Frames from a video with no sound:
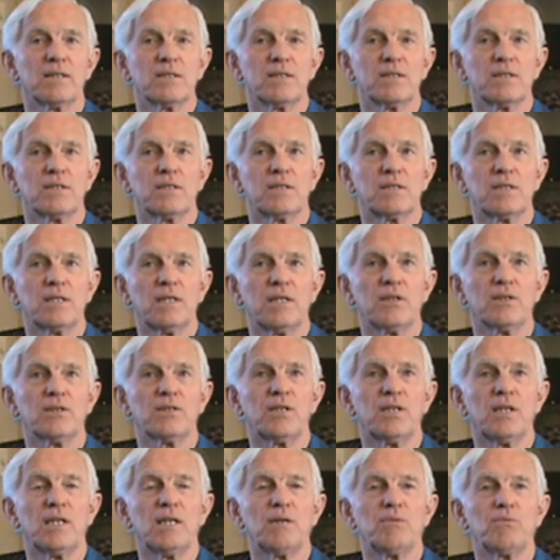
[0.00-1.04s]
SEAL
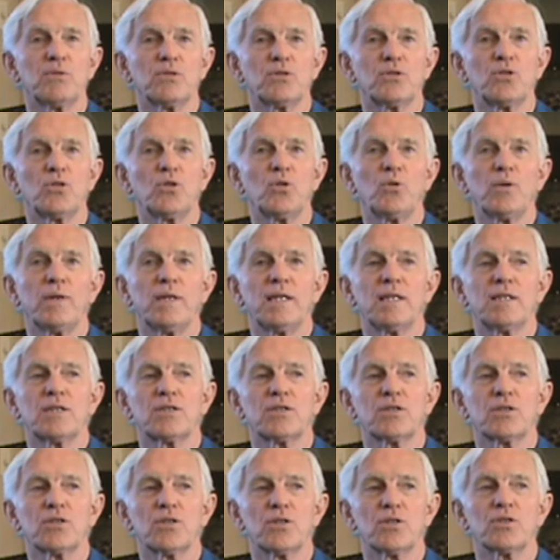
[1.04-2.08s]
team was doing
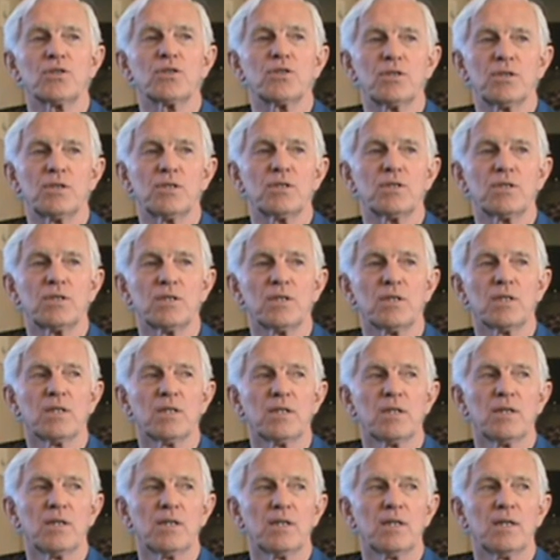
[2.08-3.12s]
insertions
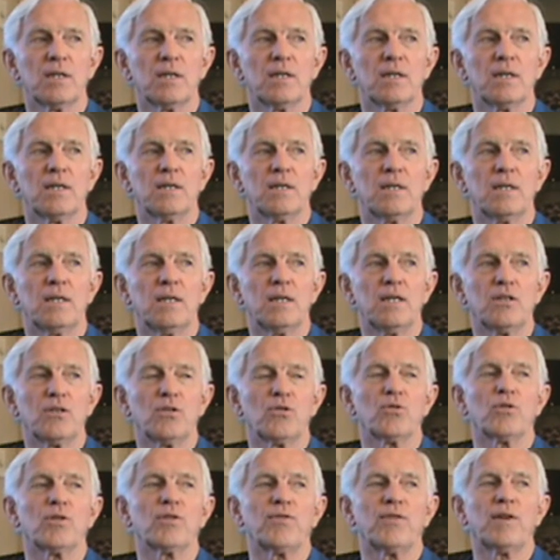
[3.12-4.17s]

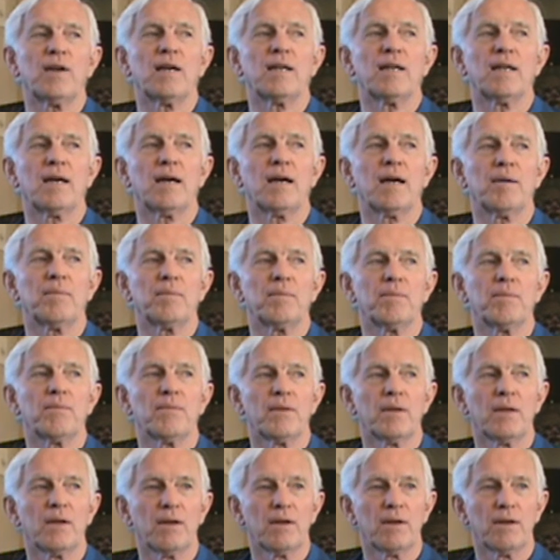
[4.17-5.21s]
into North Vietnam
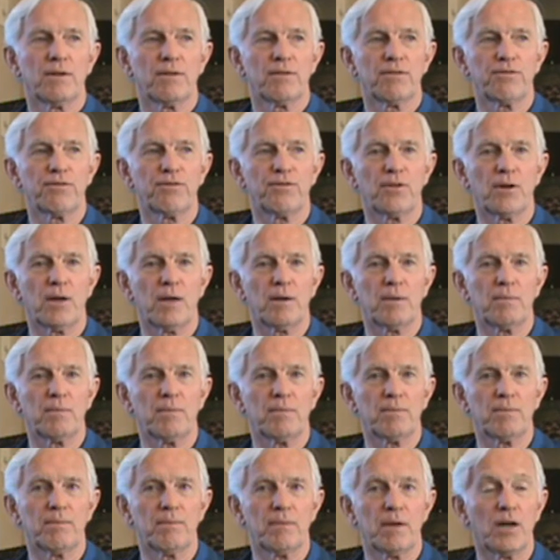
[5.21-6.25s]

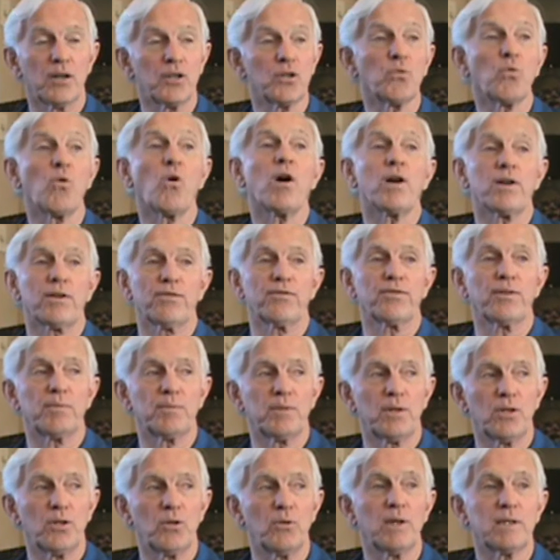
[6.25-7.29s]
from underwater
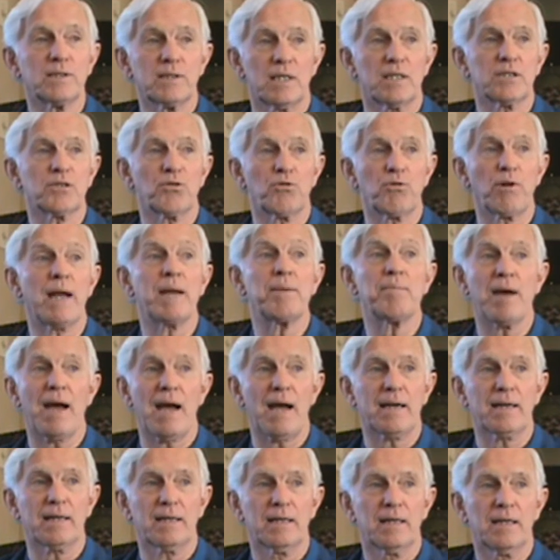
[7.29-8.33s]
from the USS
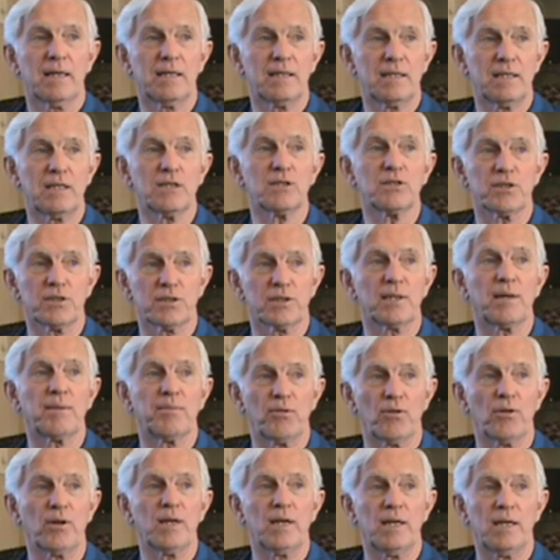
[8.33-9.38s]
Grayback, a diesel
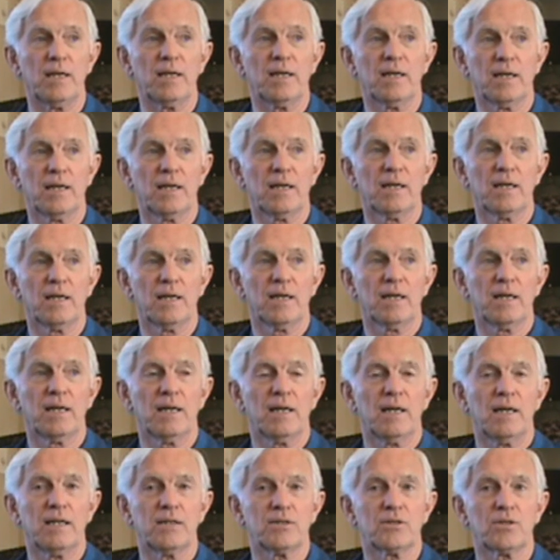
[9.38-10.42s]
submarine.
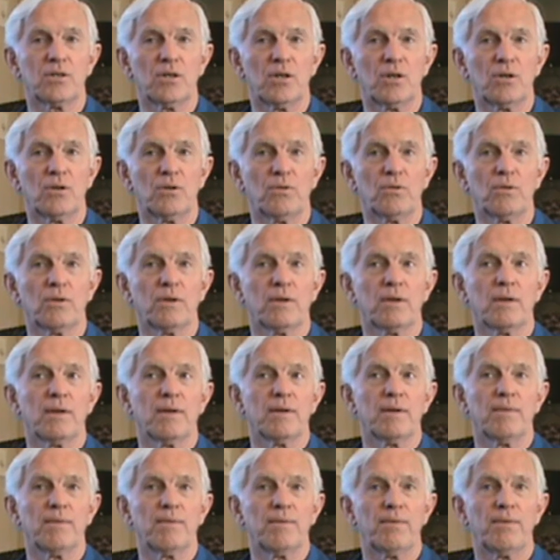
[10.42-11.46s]
And so
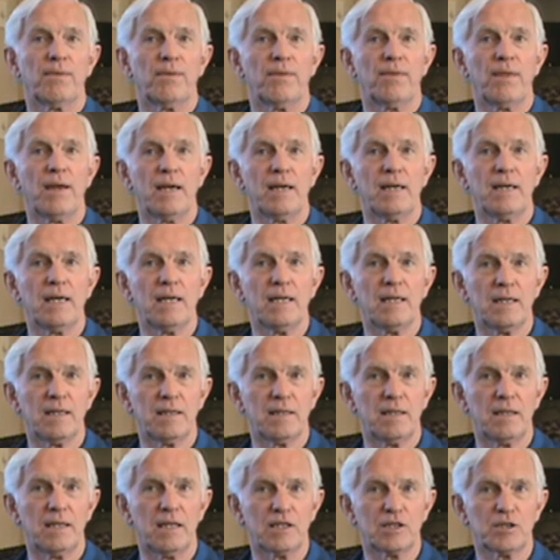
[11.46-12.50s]
they
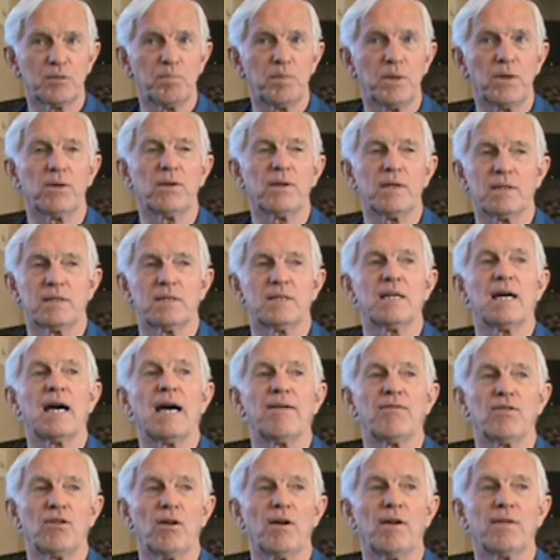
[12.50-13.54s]
needed experienced
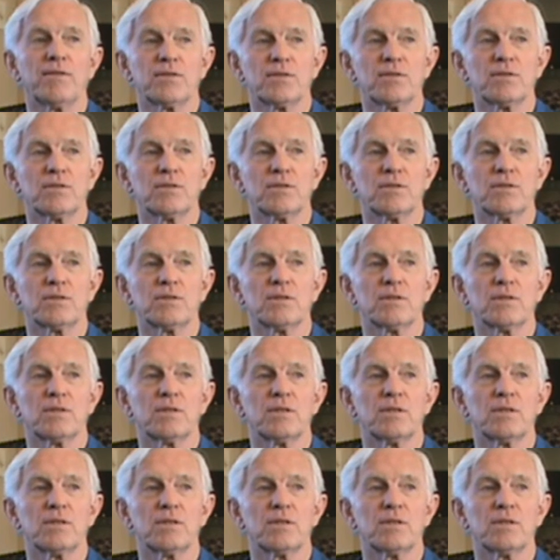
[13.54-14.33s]
diving officers.